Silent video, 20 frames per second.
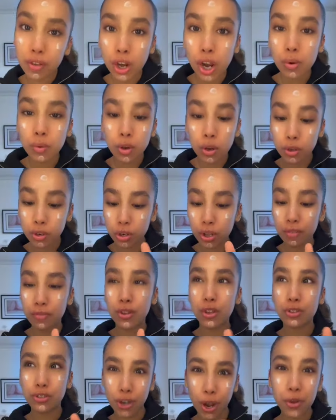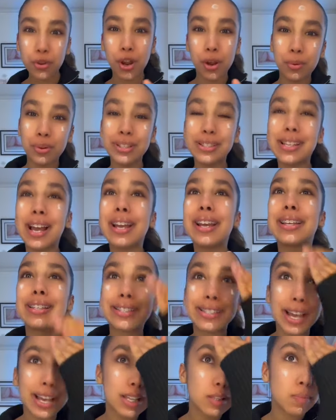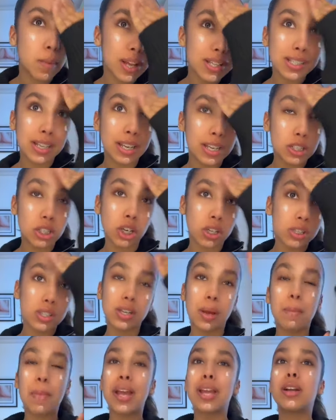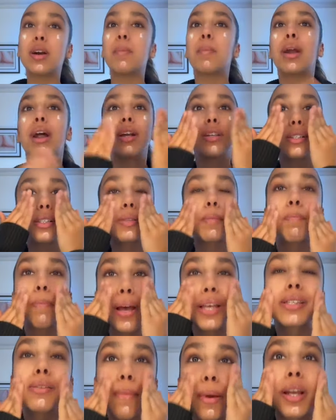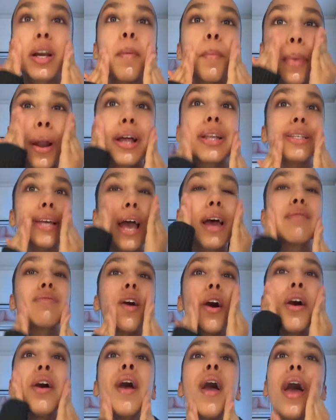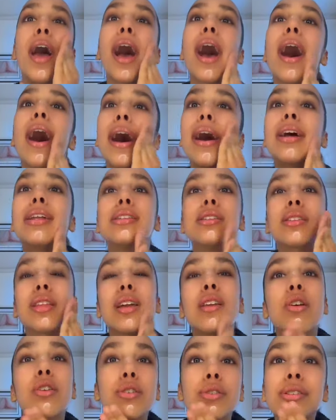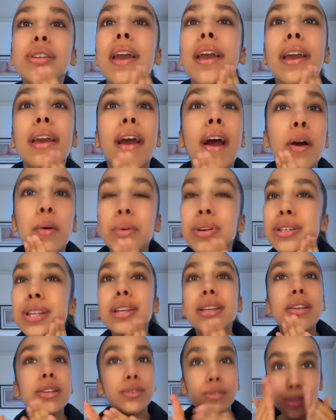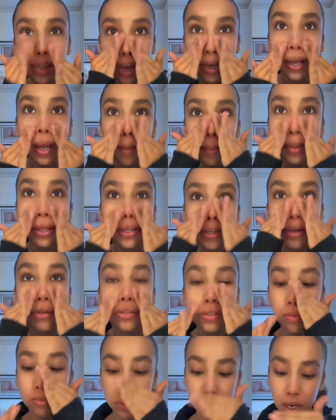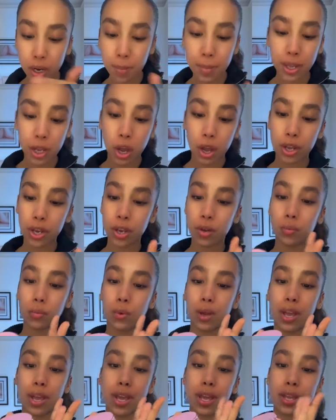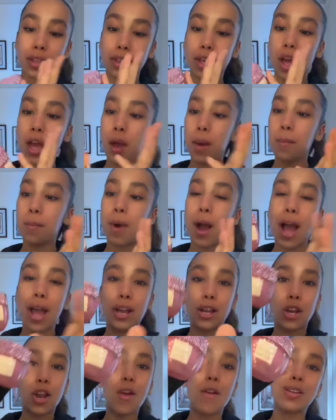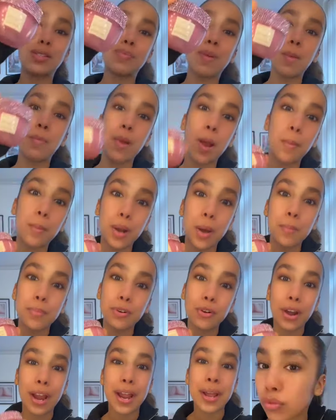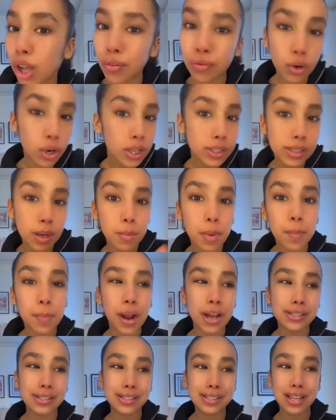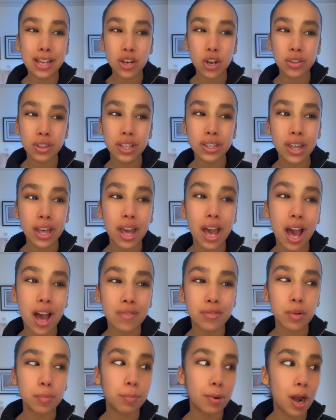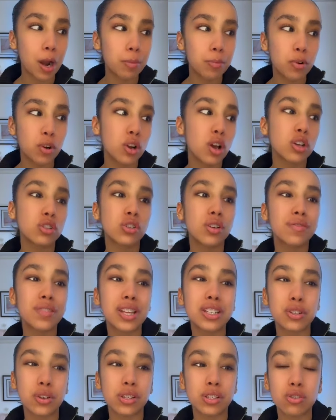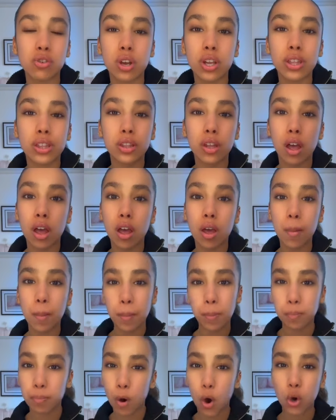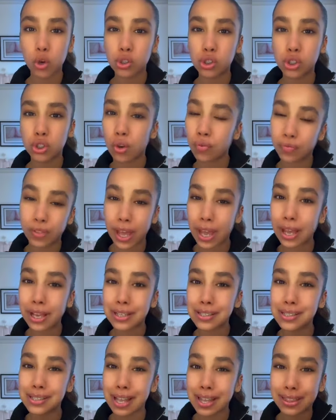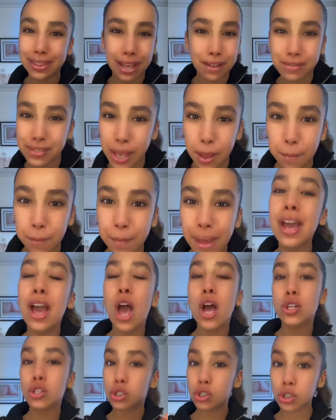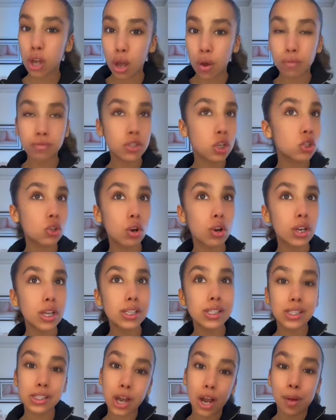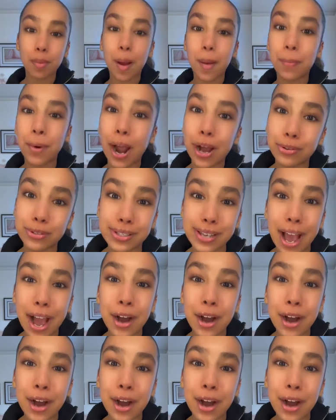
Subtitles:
So if you don't know what Say is basically just a makeup brand. It's the best makeup brand ever. And they don't do skincare. I wish they did do skincare, but they don't. So I'm just going to be going in with my Glow SP Plum Plump Cream. I've already done my brows because I don't think they have a brow product. Or if they do, it's not in the... box of things they've sent me, so I've just already stuck my brows